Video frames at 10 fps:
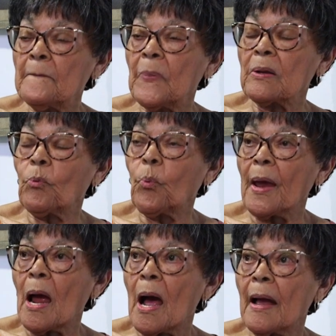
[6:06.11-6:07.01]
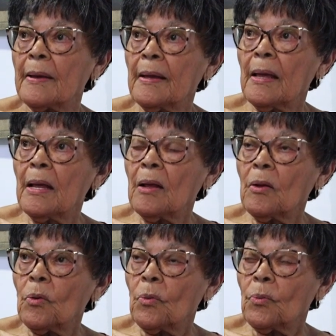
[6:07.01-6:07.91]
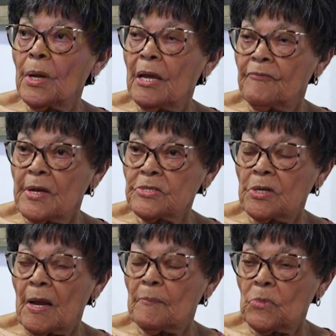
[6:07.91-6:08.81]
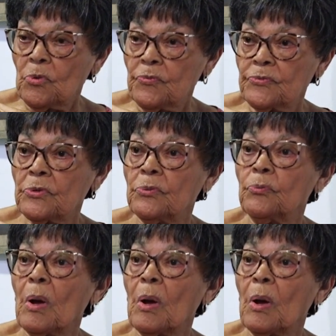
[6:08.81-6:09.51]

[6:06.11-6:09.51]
But where I eventually moved to,